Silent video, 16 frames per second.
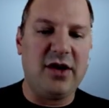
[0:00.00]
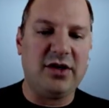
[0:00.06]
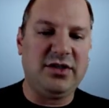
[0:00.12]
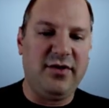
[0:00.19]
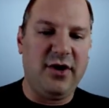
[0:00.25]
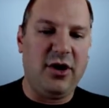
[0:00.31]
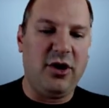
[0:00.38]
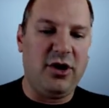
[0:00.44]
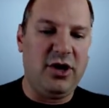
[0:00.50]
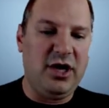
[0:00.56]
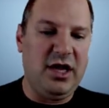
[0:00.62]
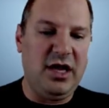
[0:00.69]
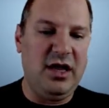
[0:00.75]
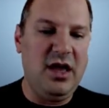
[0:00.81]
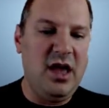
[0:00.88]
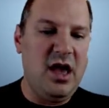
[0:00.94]

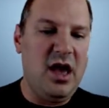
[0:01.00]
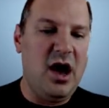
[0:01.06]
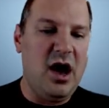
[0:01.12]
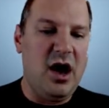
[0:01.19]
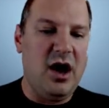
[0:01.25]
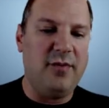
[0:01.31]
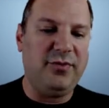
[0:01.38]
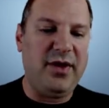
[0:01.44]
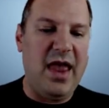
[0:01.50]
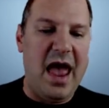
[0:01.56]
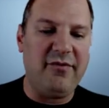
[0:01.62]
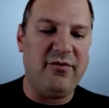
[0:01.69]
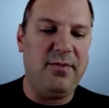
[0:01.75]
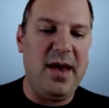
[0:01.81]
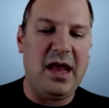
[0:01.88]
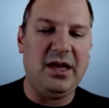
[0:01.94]
severity to have
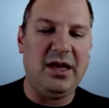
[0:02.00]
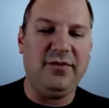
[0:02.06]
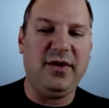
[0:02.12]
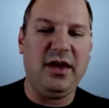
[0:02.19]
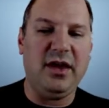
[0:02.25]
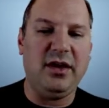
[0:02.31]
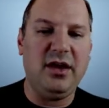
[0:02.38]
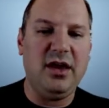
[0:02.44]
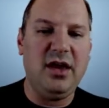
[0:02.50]
a benefit.